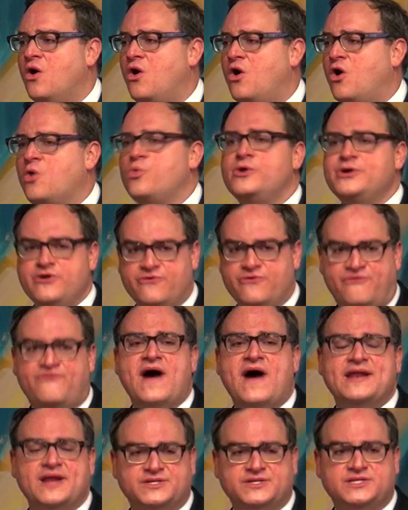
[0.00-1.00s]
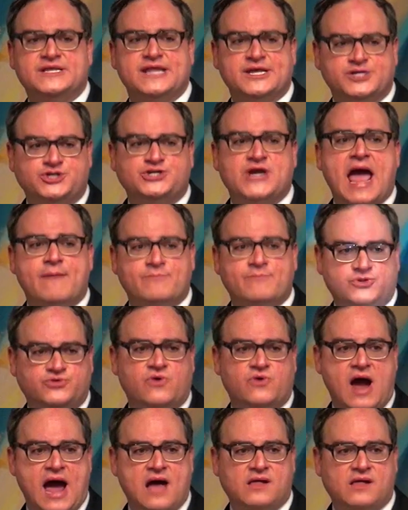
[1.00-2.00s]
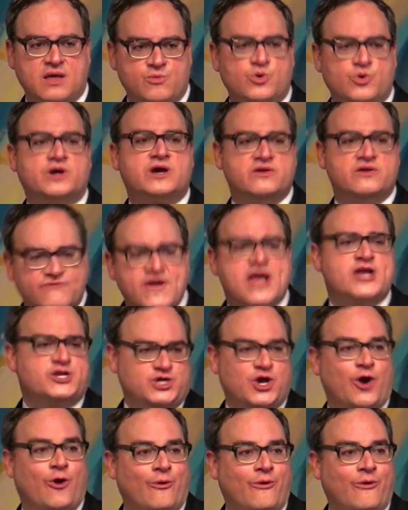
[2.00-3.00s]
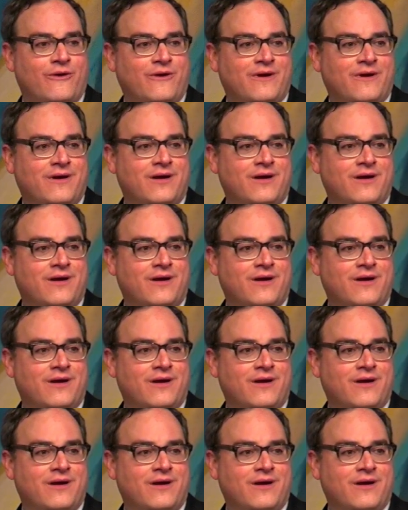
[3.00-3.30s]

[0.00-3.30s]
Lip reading: Or will you fight us in a sham trial and we'll convict you?